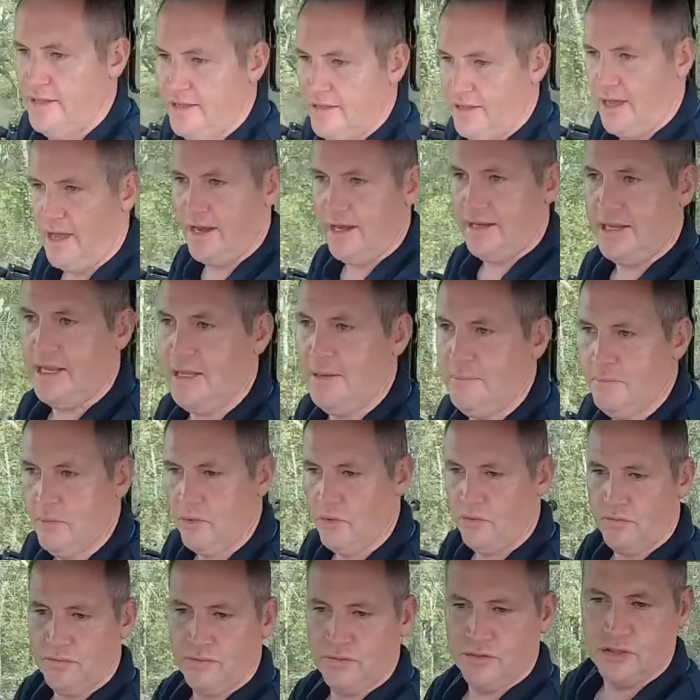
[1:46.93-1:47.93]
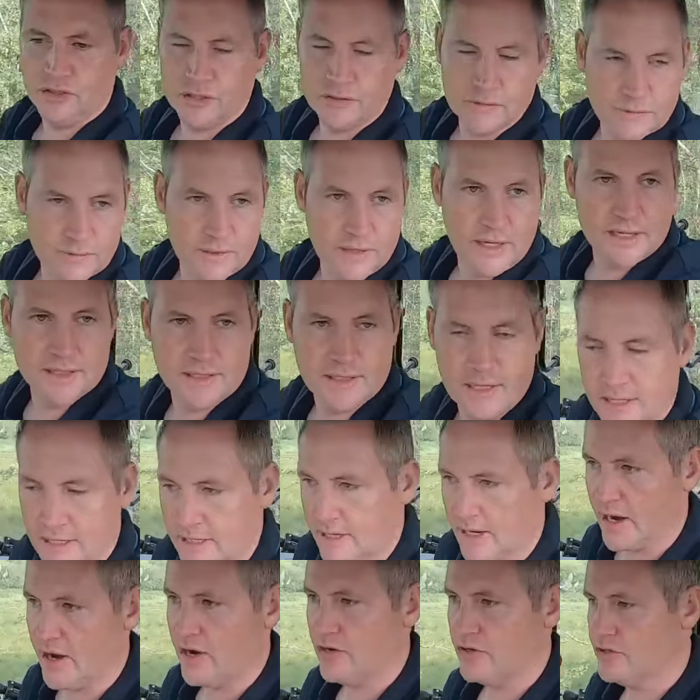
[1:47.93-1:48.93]
I had to keep moving just in case any
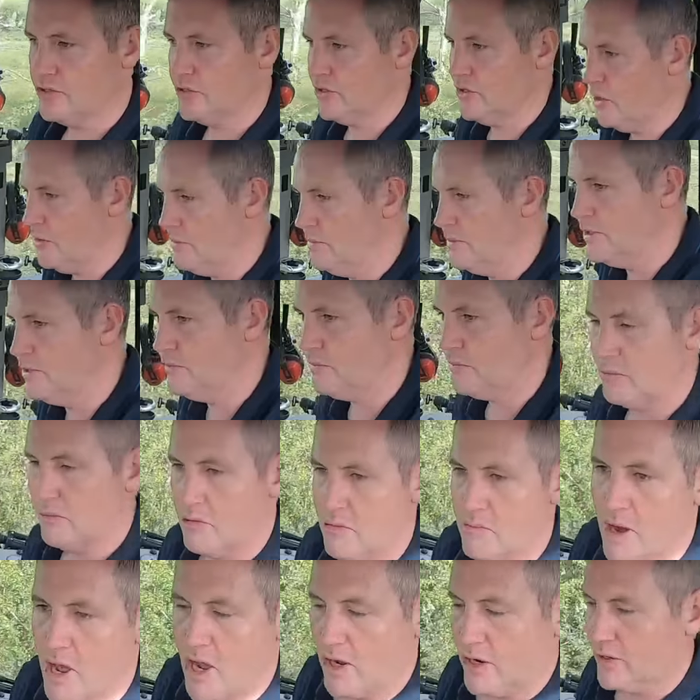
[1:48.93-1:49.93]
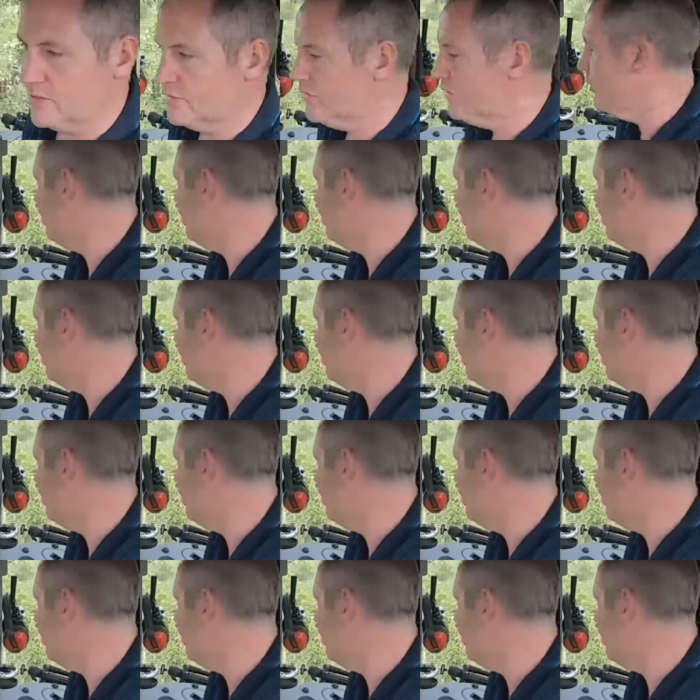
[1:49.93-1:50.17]
cars come. I didn't want to be blocking the